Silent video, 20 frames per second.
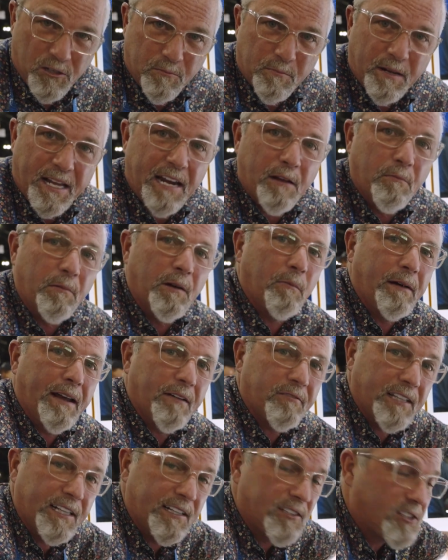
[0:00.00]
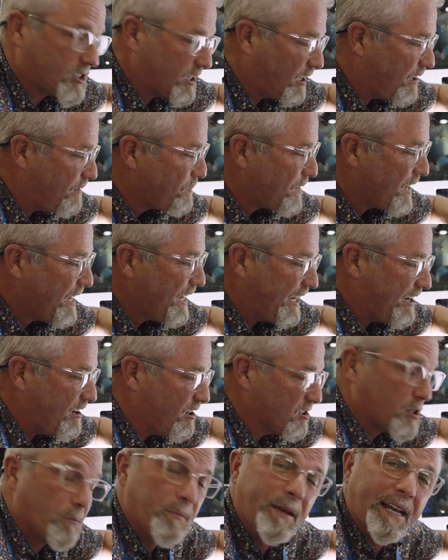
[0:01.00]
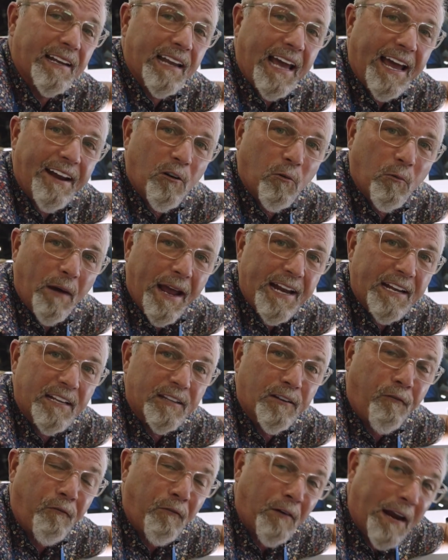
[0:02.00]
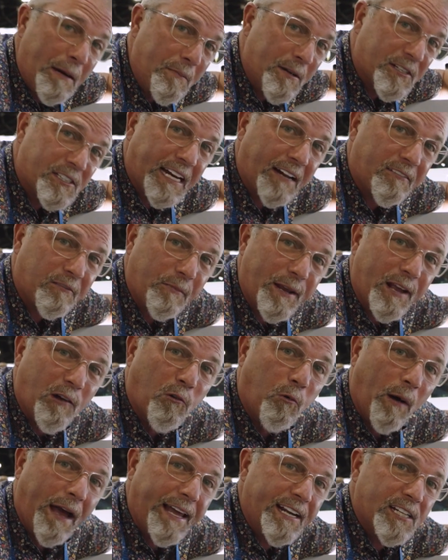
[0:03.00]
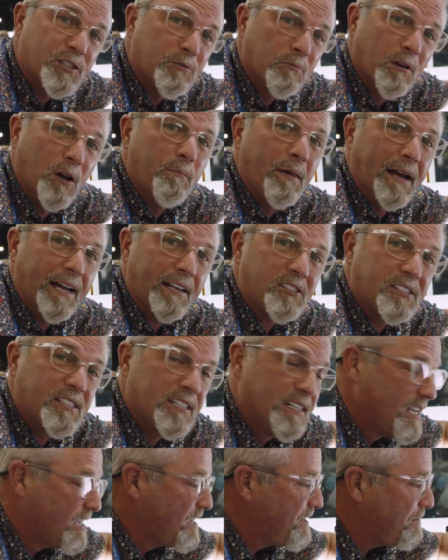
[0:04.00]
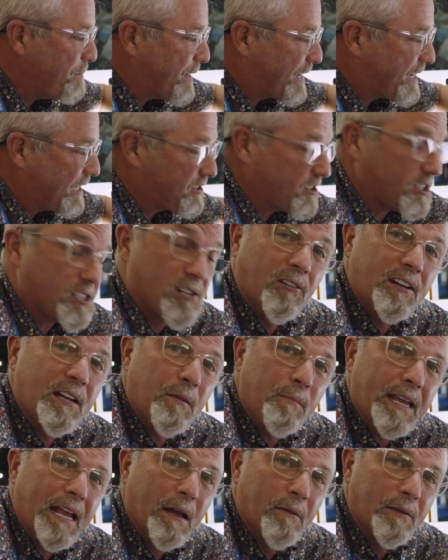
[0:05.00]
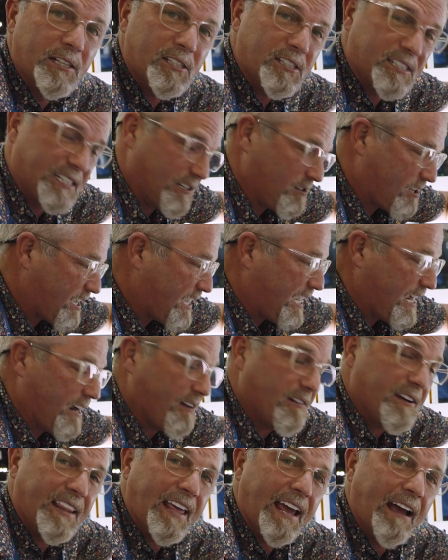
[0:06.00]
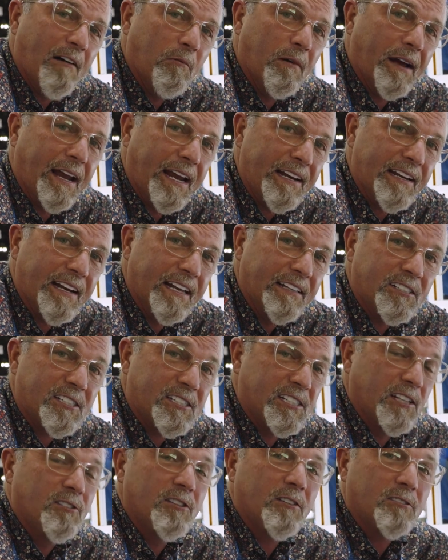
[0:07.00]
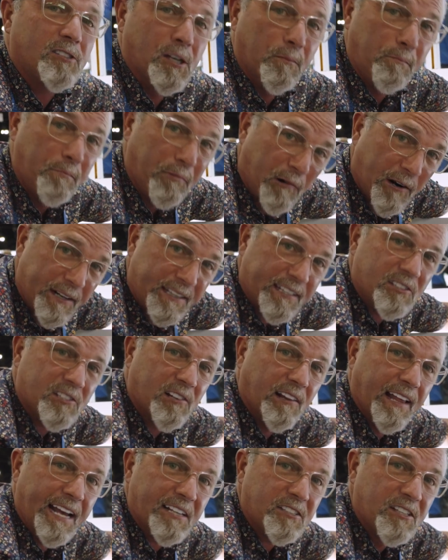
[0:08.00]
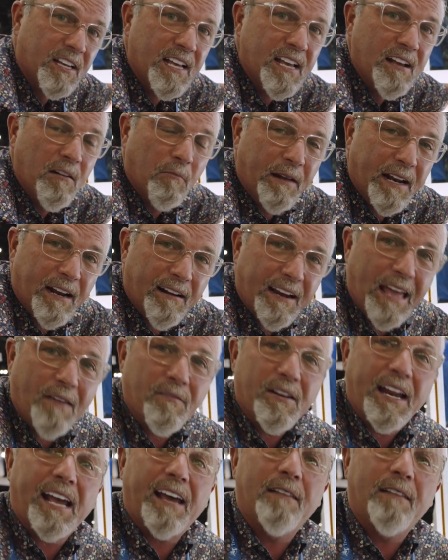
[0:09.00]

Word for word: you money when we have to install, and also being lighter weight. The frame doesn't have to be quite as robust because it's going to be able to still carry that weight and still support this glass without having to